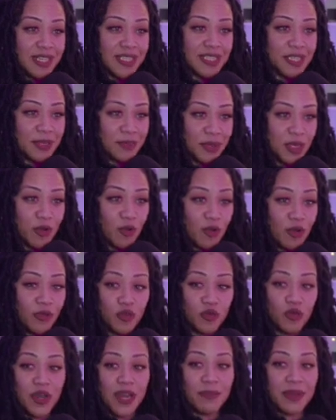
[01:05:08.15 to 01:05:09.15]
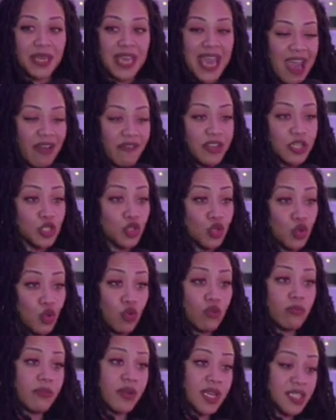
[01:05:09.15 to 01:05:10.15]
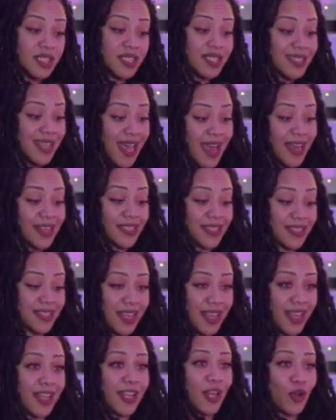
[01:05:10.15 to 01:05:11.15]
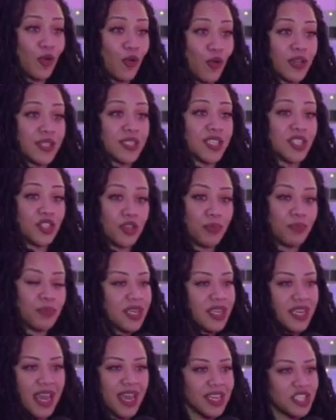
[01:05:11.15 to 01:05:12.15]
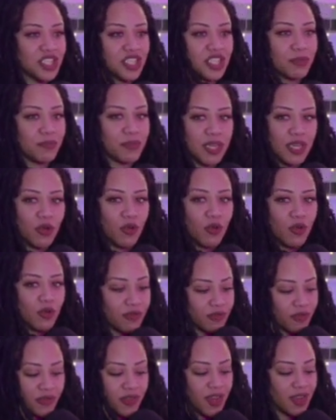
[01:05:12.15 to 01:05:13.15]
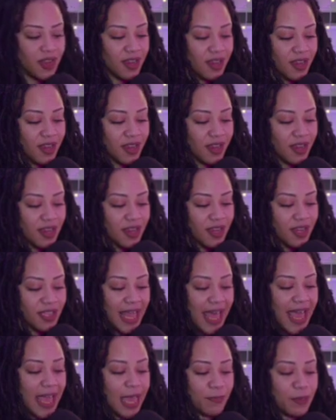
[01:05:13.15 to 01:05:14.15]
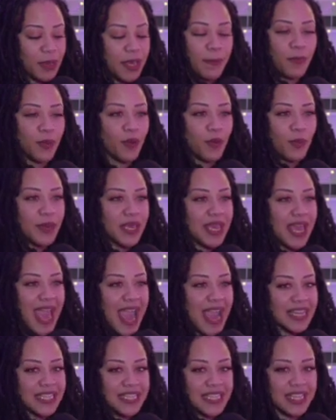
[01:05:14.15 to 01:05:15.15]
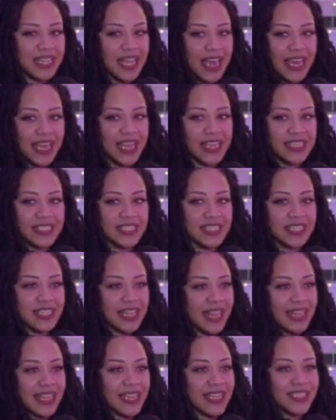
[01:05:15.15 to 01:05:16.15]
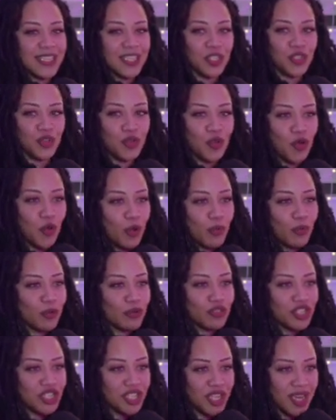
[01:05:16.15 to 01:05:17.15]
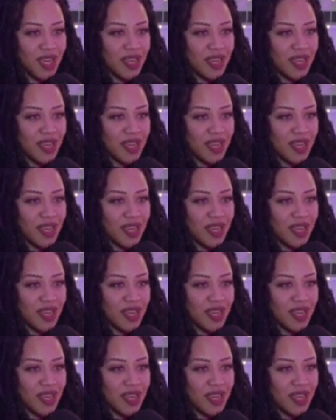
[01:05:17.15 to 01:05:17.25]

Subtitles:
to be off. You could be having too much sex and it causes your pH to be off. Like, people be acting like this is normal shit.